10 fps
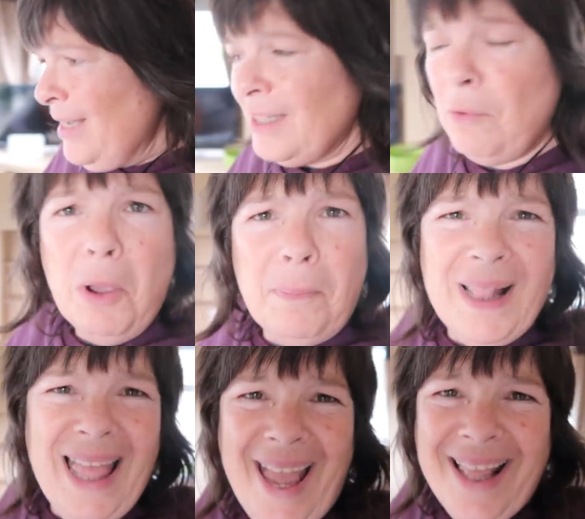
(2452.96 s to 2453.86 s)
So our
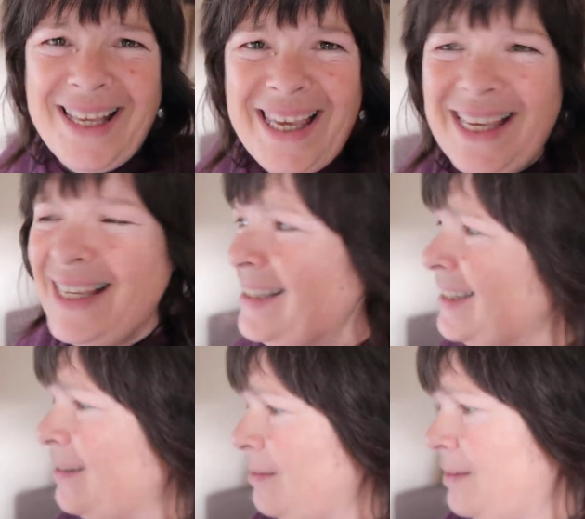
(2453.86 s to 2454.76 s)
plan
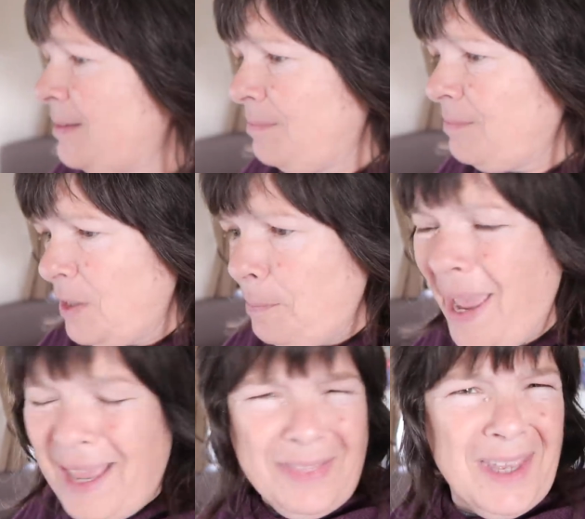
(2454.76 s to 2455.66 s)
is to
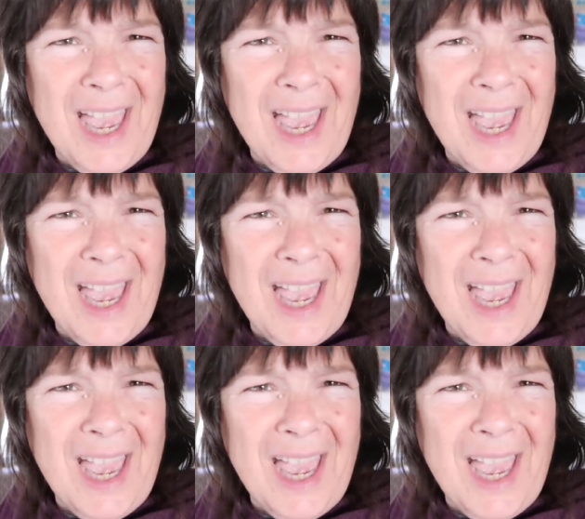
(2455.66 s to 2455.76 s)
pack the